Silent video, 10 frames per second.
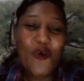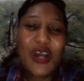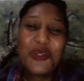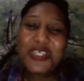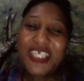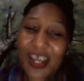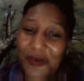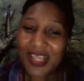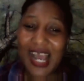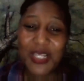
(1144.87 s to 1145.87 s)
want to share
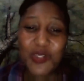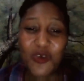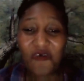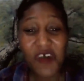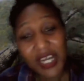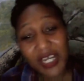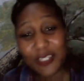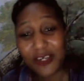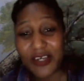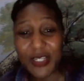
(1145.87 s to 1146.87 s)
with us your funny
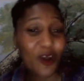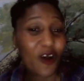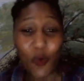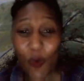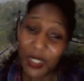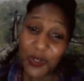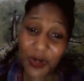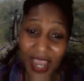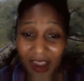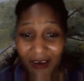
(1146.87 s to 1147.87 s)
stories on what you
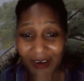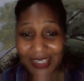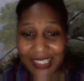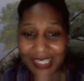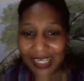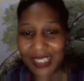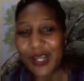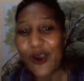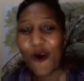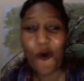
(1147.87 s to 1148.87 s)
cannot delete
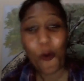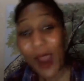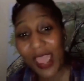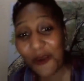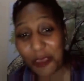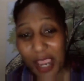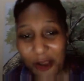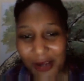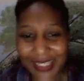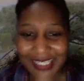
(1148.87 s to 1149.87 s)
or why you
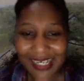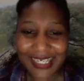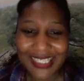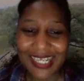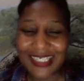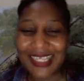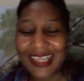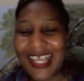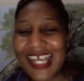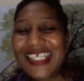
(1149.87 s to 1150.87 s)
cannot delete certain
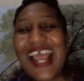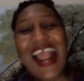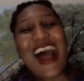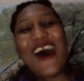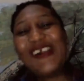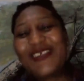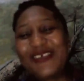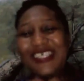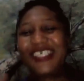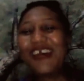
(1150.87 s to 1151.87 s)
things, also
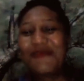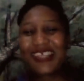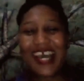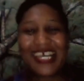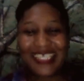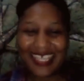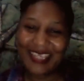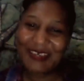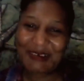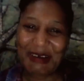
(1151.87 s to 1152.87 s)
share with us in
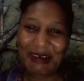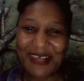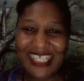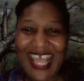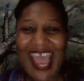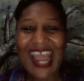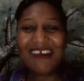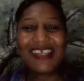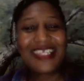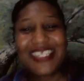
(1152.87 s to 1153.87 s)
the comments. And I
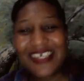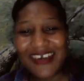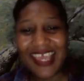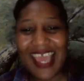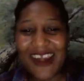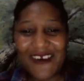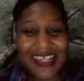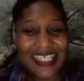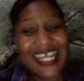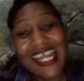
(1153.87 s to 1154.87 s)
will see you again on
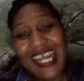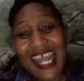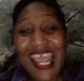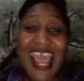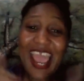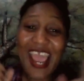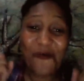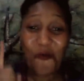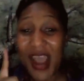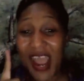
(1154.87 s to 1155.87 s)
Sunday at
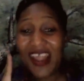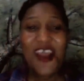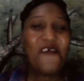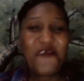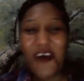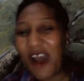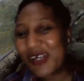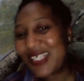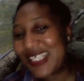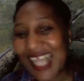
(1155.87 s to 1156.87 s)
1 for our
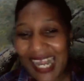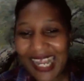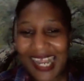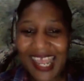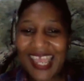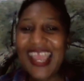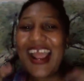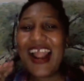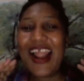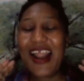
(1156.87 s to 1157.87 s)
Sunday
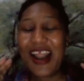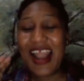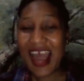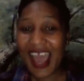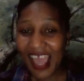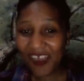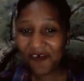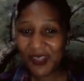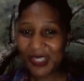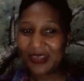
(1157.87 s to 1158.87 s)

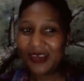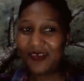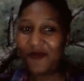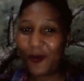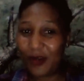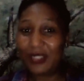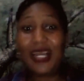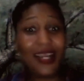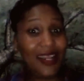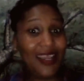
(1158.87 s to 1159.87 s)
lives on
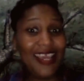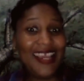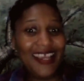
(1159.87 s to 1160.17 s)
Sunday.